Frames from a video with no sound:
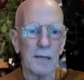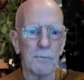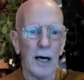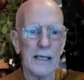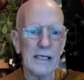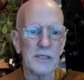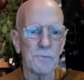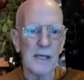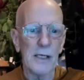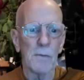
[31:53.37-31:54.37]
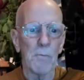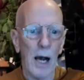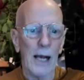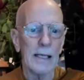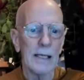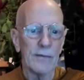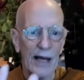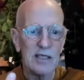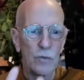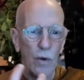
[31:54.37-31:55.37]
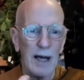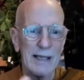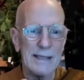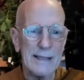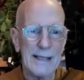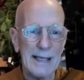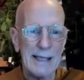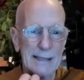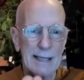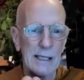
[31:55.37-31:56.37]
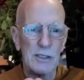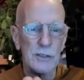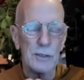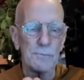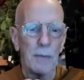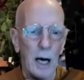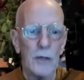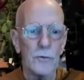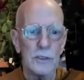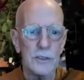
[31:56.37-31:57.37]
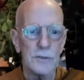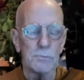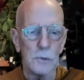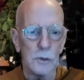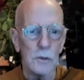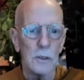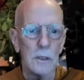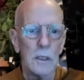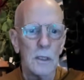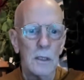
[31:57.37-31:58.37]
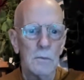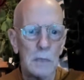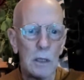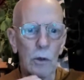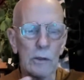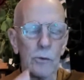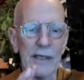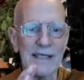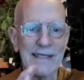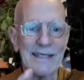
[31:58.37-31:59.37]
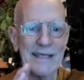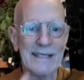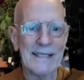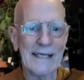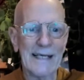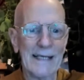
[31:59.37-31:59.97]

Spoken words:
the body as me or mine, and that's why it tends to bother us more. But when we just see